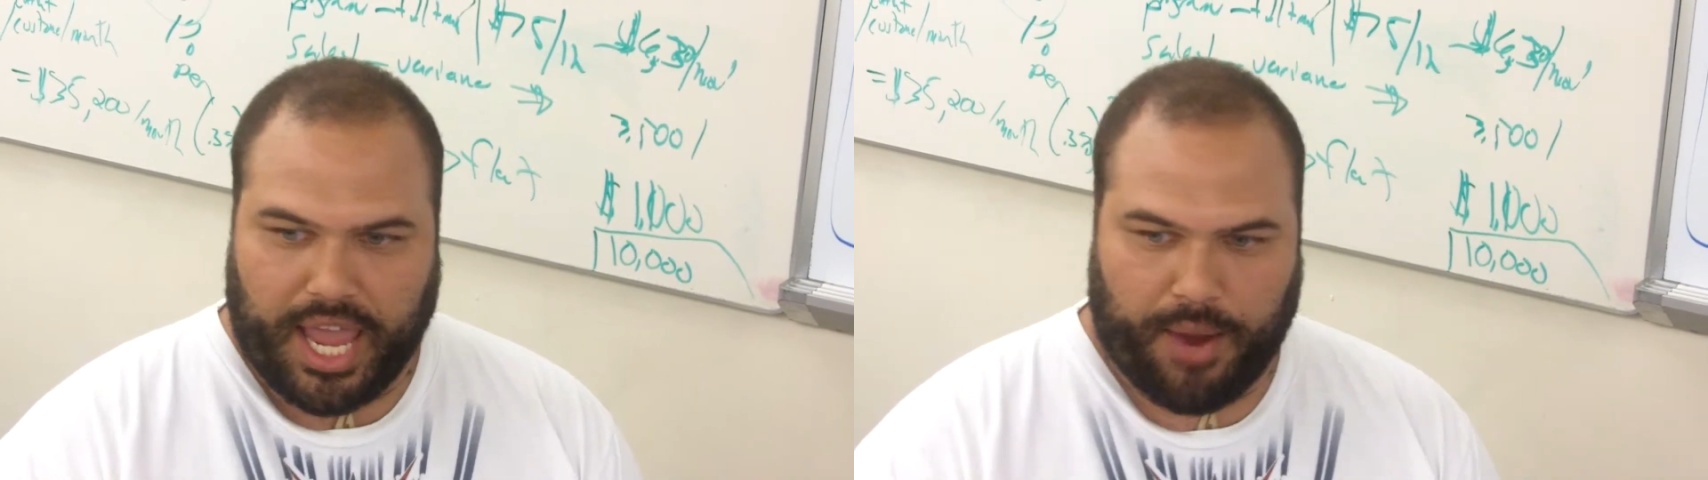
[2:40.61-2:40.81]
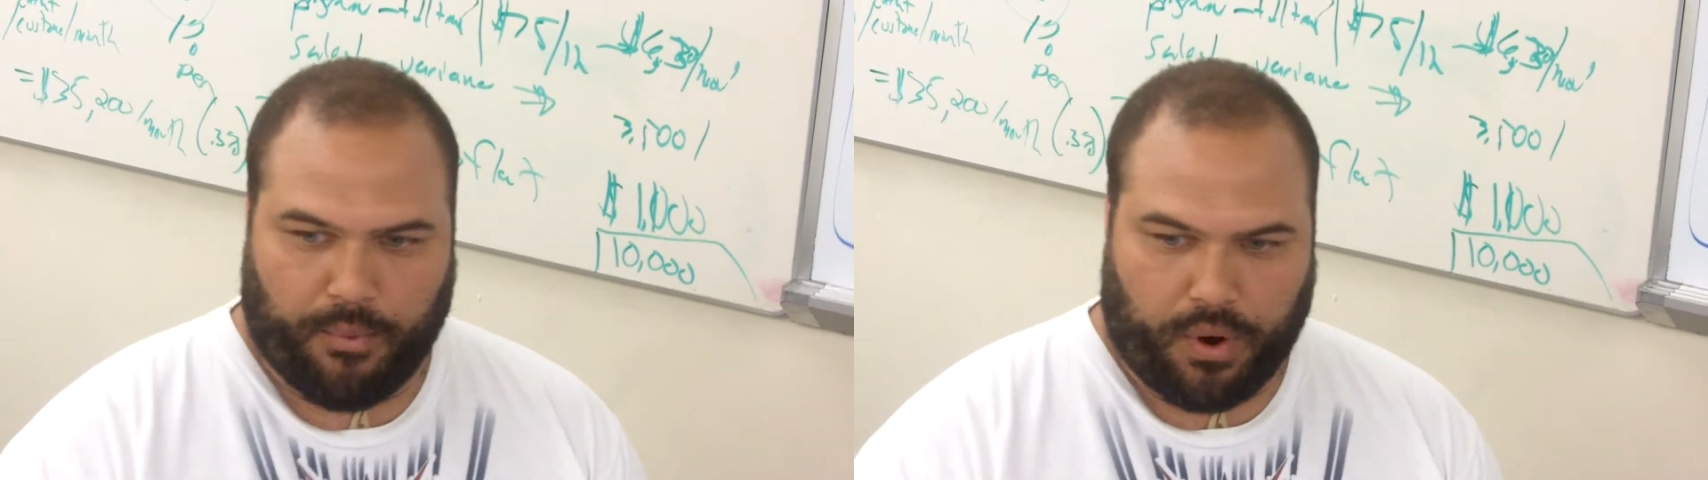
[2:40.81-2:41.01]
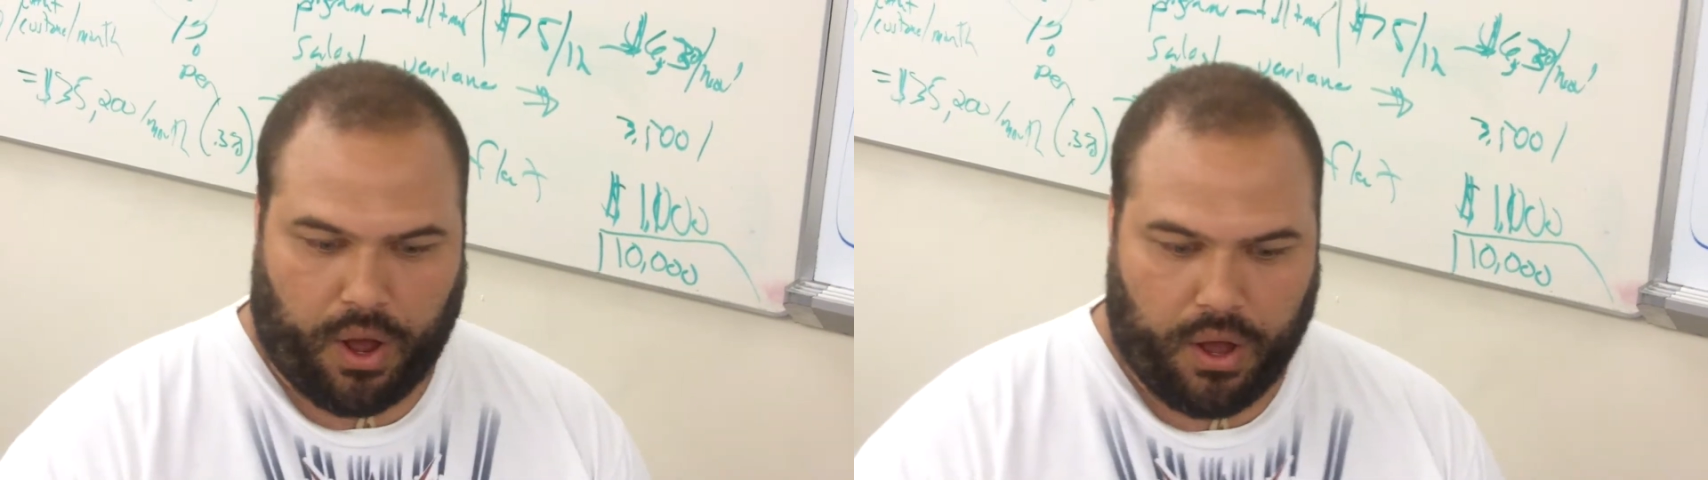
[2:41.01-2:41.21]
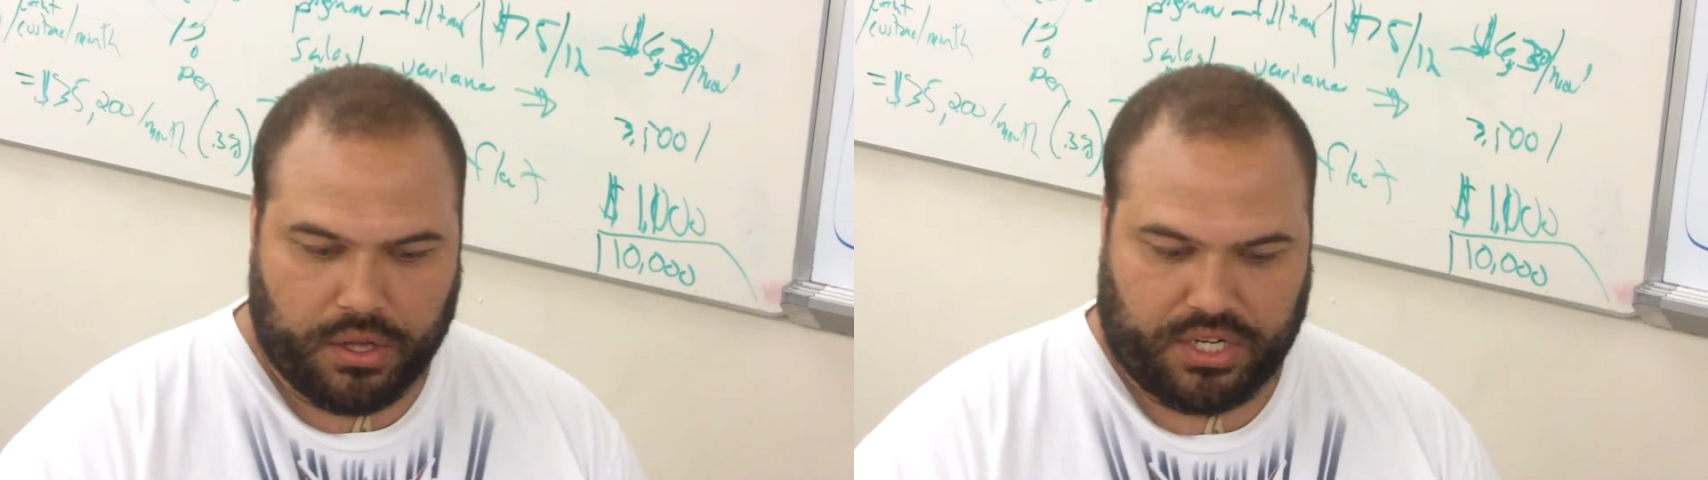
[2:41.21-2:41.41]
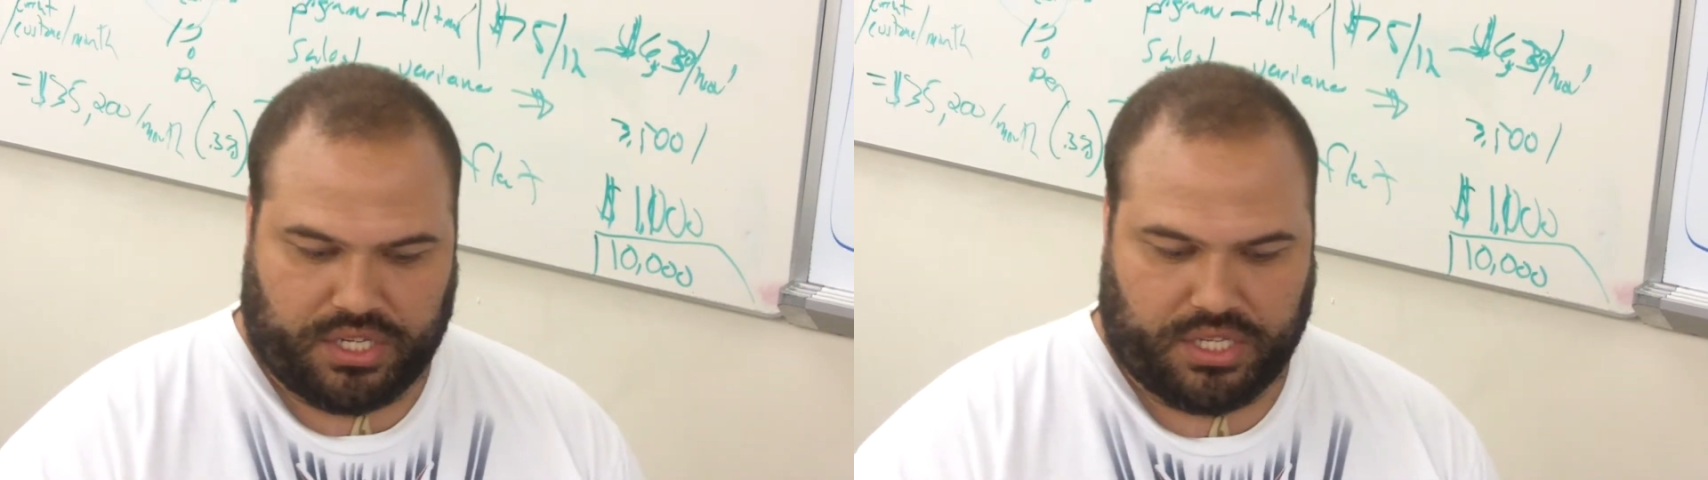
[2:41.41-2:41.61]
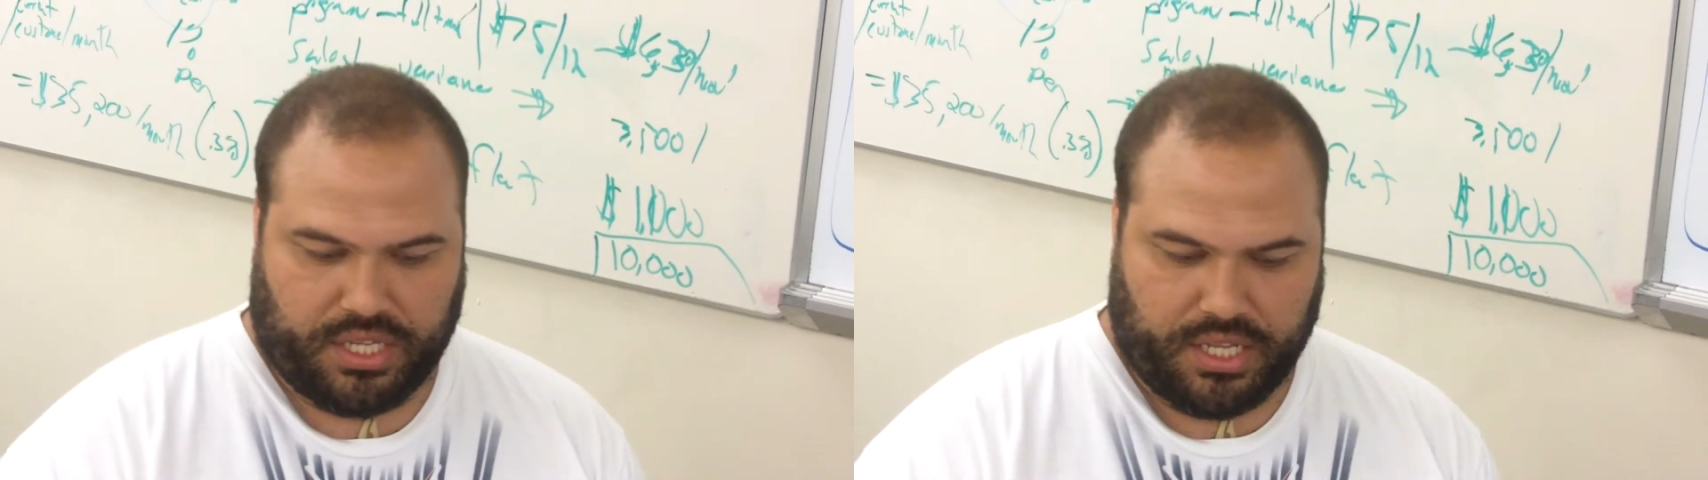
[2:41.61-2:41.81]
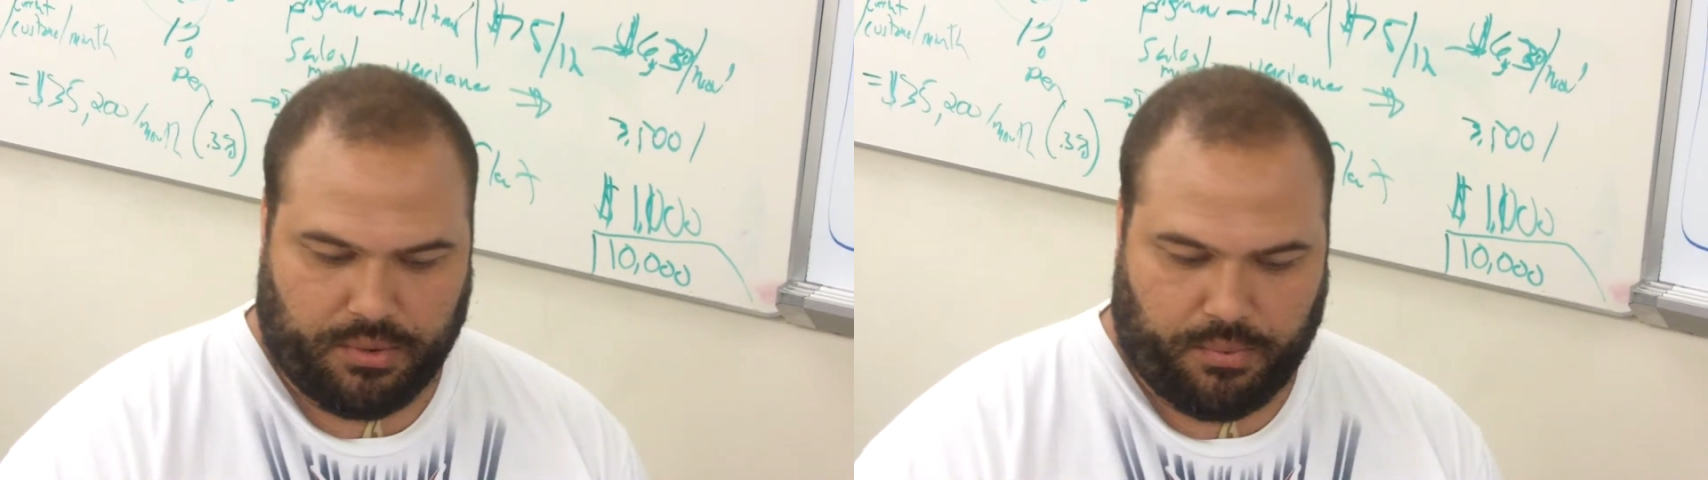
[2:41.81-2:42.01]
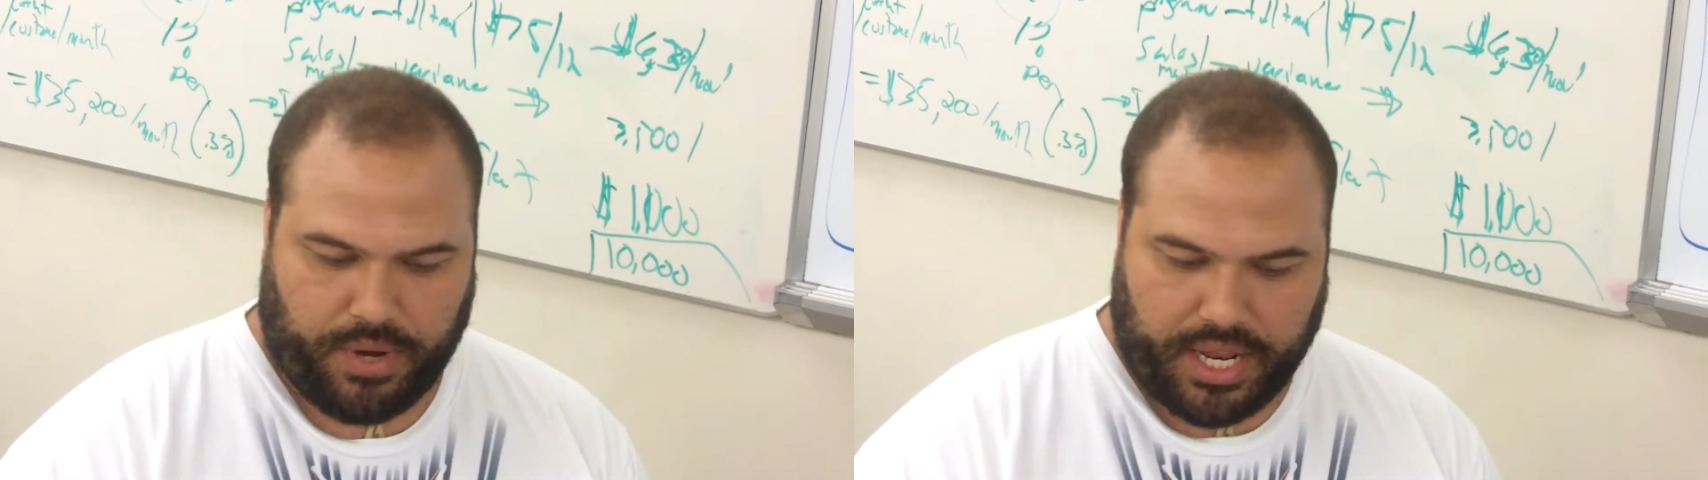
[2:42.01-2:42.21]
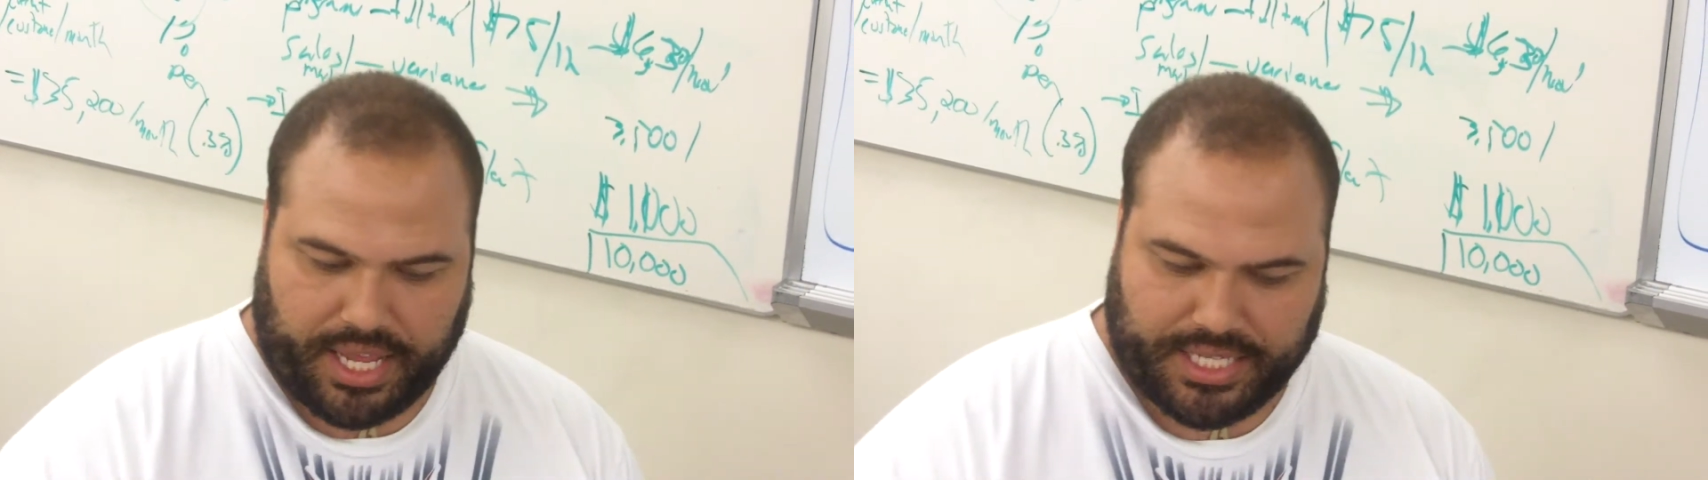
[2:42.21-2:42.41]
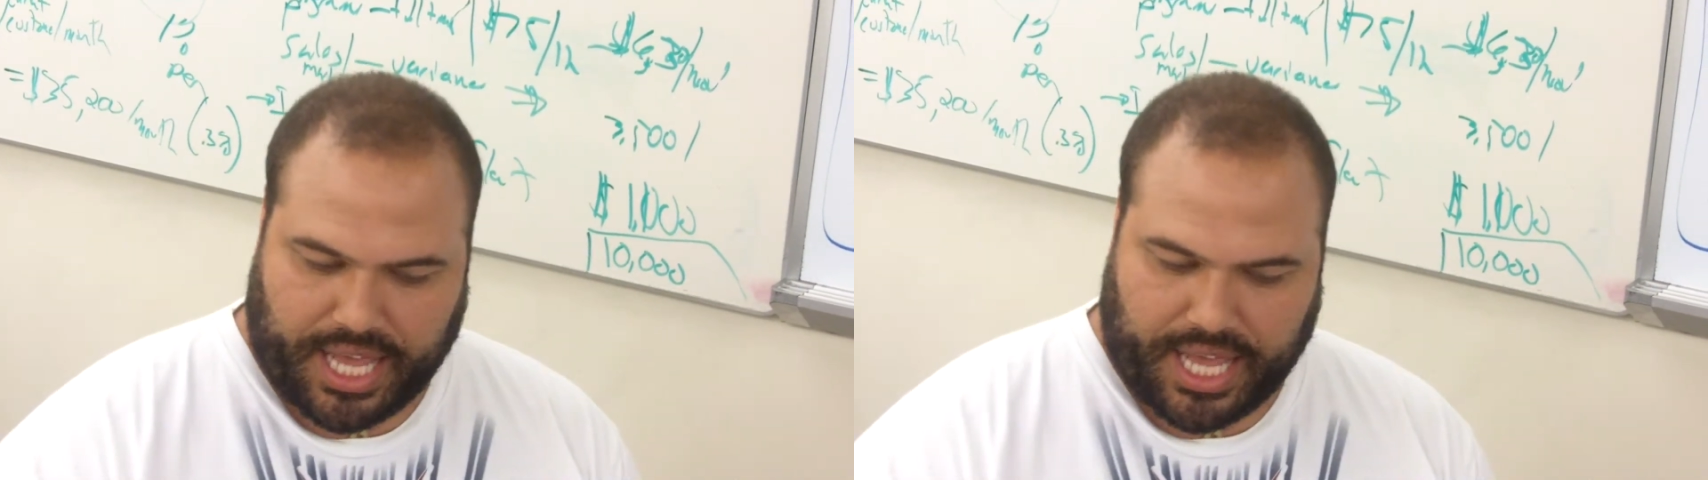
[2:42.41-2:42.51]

And we're all just really